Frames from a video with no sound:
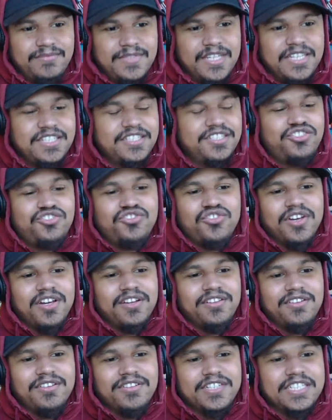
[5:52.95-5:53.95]
And this
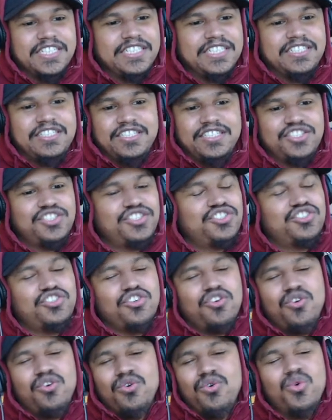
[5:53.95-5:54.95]
trailer is just
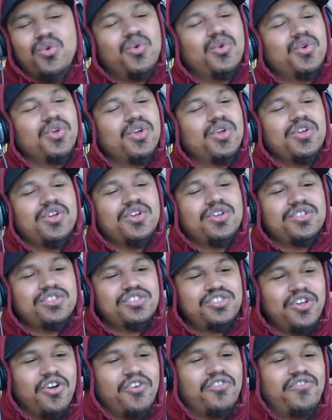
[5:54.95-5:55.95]
so
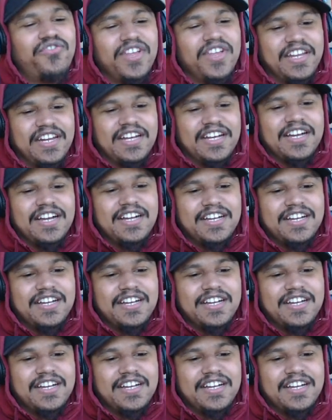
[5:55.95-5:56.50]
so fitting.